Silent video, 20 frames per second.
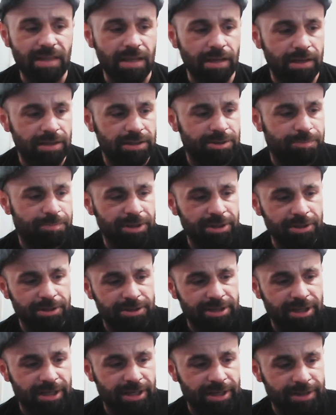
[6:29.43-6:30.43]
is
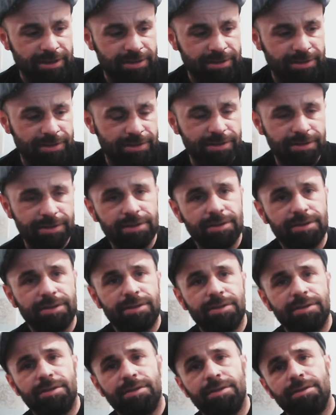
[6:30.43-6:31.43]
built on
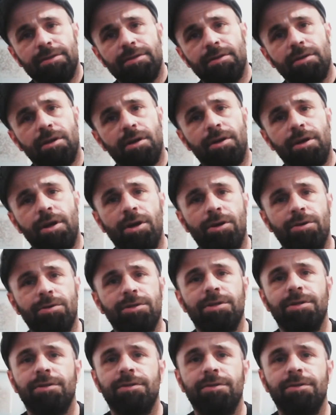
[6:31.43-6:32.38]
a note